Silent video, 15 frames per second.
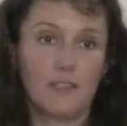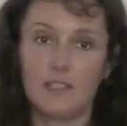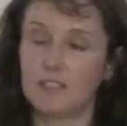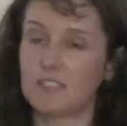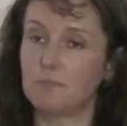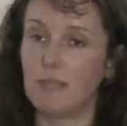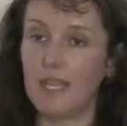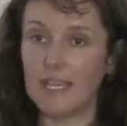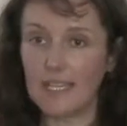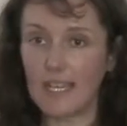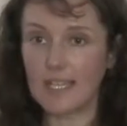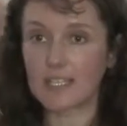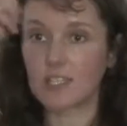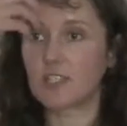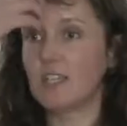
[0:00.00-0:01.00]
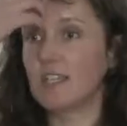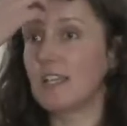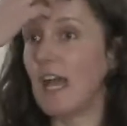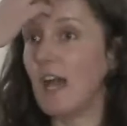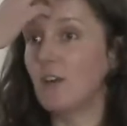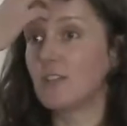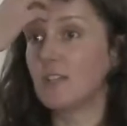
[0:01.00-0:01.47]
is managed
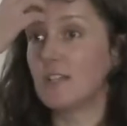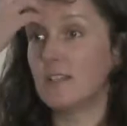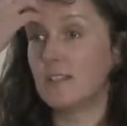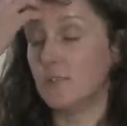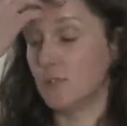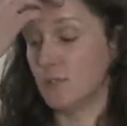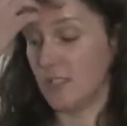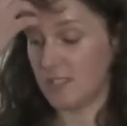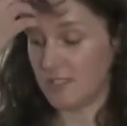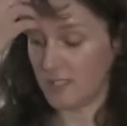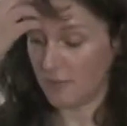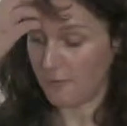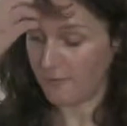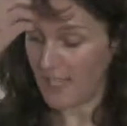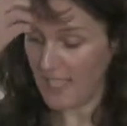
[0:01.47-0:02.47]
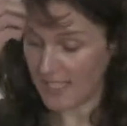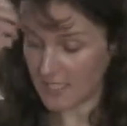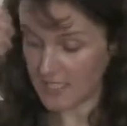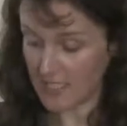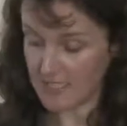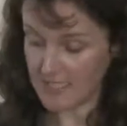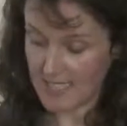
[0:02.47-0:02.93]
and how the logistic
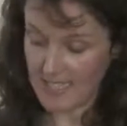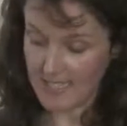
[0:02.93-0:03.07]
functions.